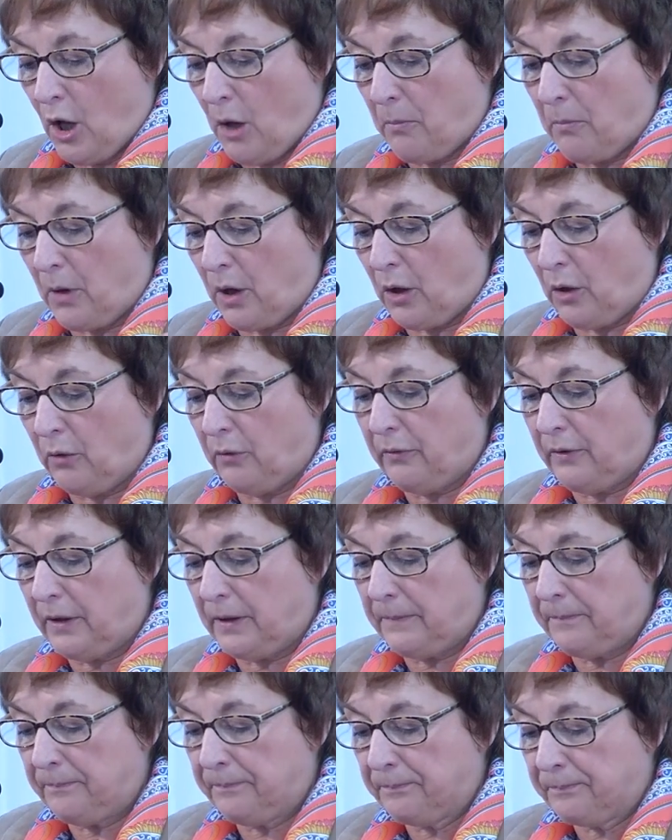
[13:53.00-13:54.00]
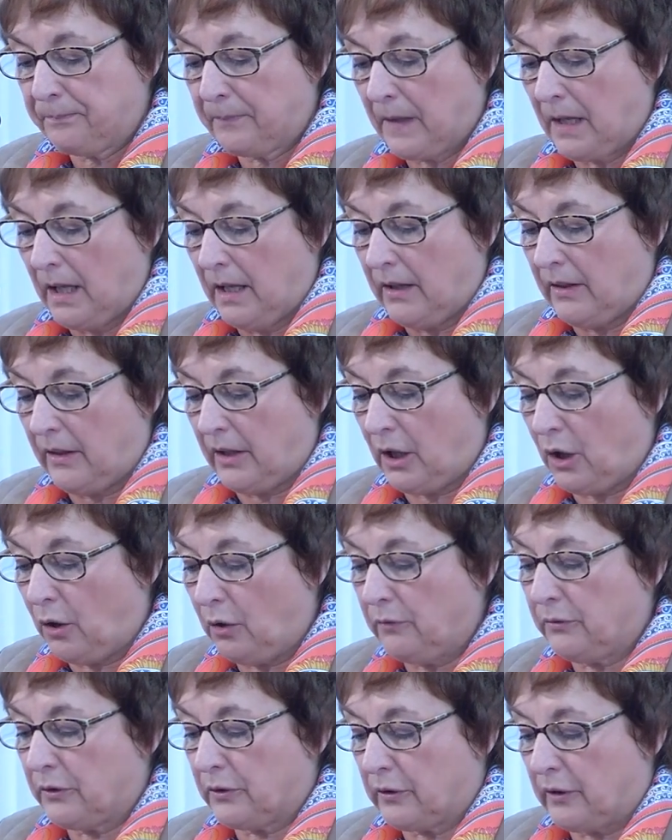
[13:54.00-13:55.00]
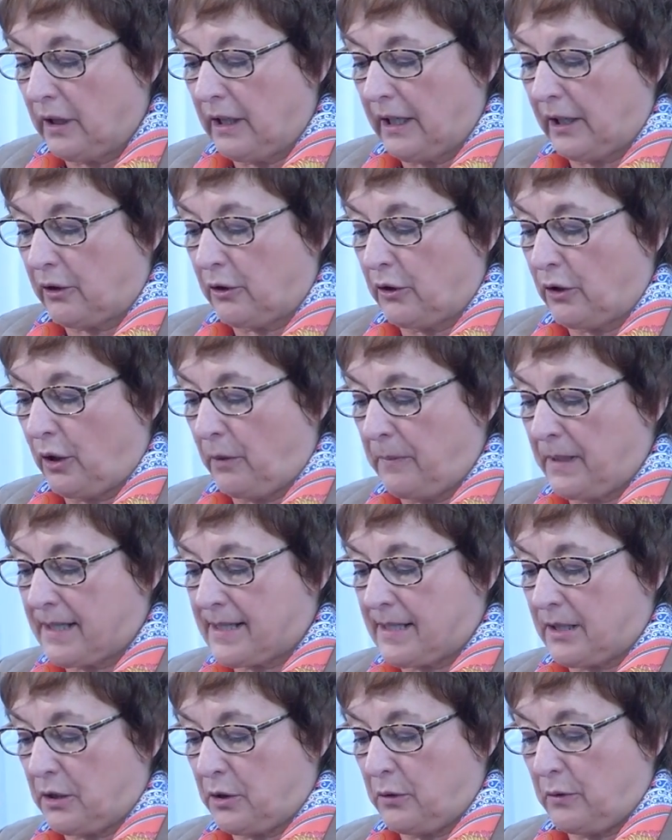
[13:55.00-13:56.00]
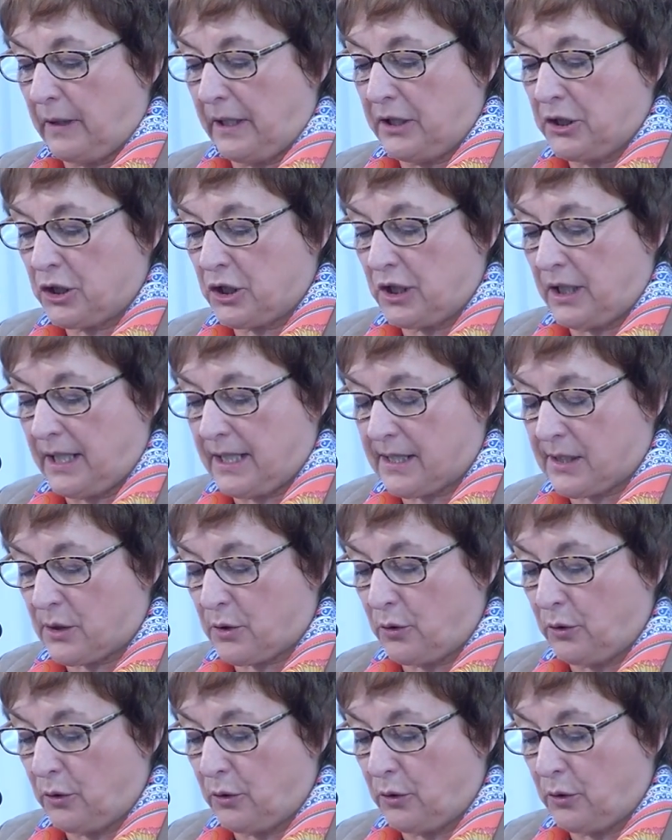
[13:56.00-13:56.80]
Moreover, the overall economic situation is